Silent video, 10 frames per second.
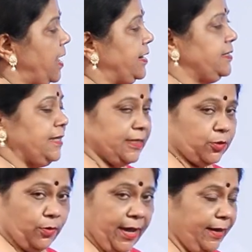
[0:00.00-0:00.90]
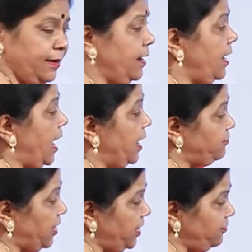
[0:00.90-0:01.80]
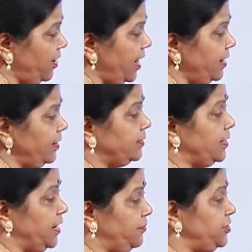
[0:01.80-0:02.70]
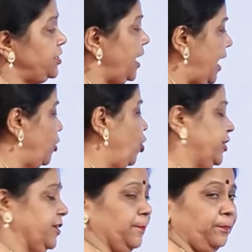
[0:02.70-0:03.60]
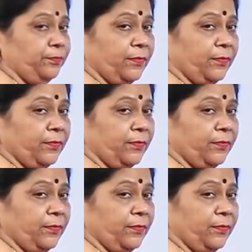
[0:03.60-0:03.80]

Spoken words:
minus x square and verify the division algorithm.